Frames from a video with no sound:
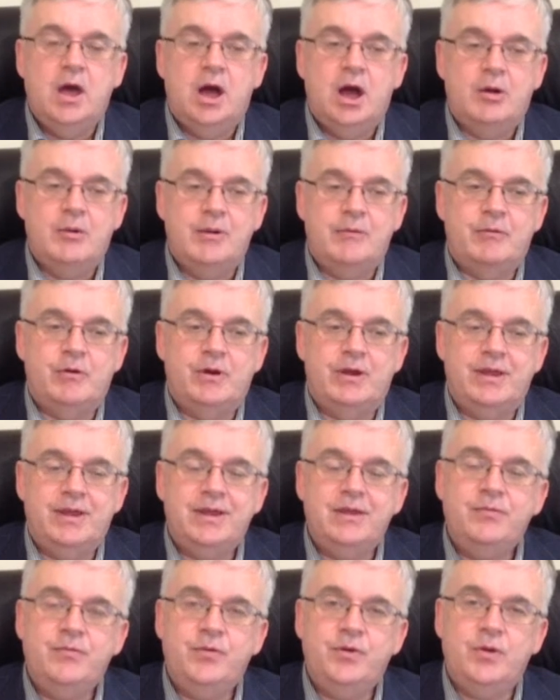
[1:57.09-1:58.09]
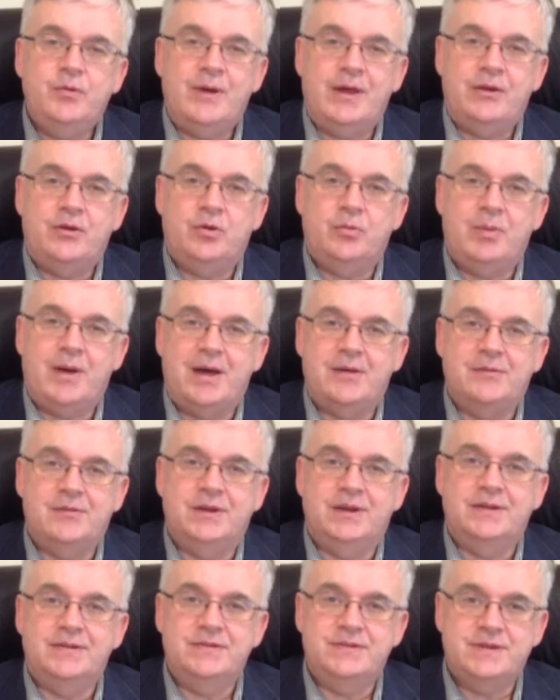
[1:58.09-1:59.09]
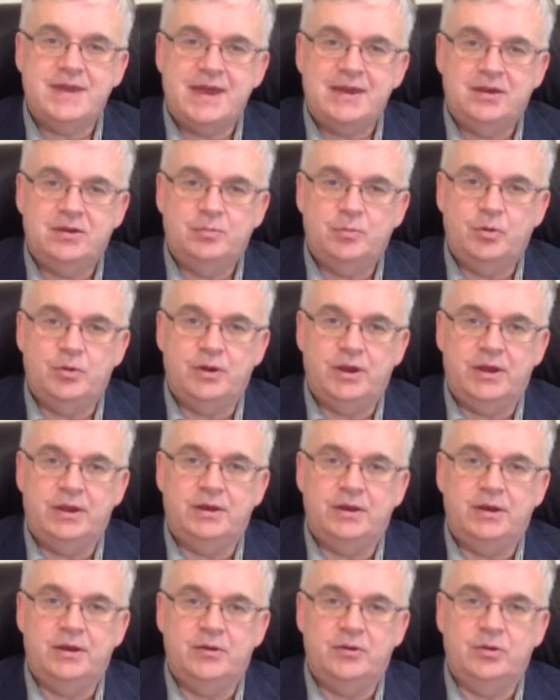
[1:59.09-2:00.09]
However, if you end up having a stent put in